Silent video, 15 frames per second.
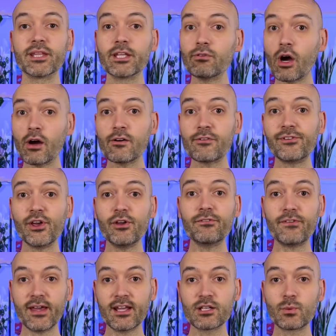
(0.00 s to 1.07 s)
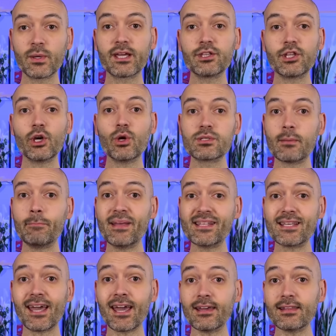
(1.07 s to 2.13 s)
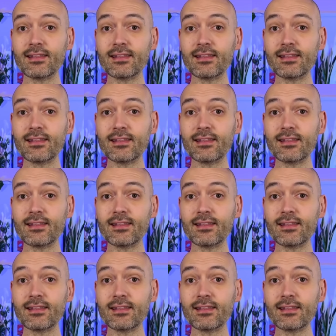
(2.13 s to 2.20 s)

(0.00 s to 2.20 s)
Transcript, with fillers: there are a few things we can do to mitigate